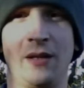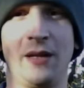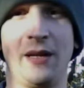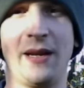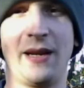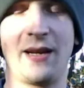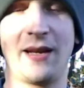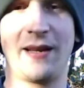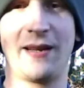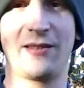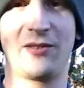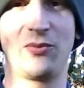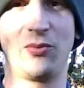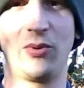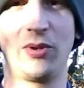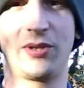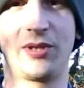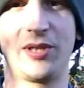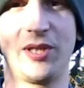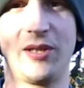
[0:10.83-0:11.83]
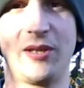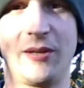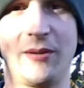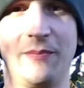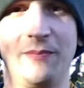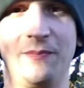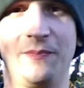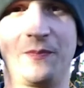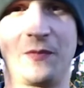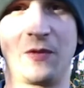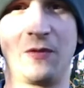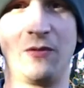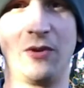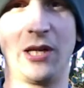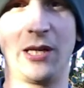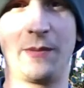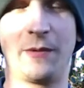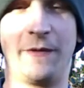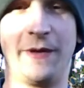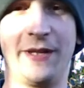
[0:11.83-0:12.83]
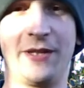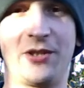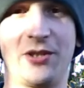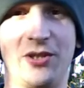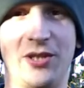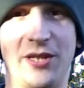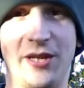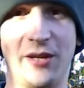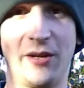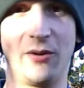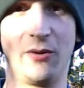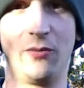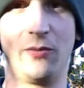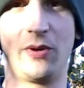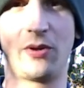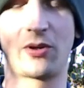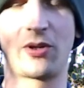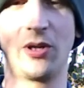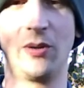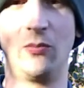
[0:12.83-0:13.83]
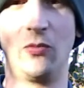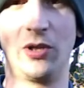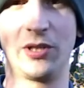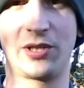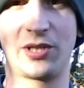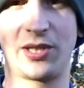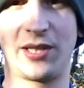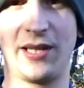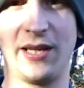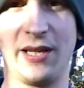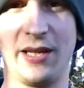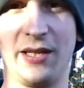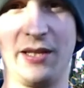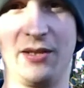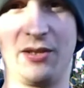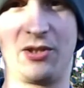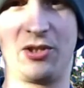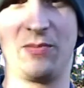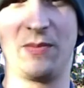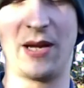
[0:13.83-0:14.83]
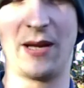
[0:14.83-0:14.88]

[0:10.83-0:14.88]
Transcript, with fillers: Hey guys, what's up? Rob Adventures here. Welcome once again to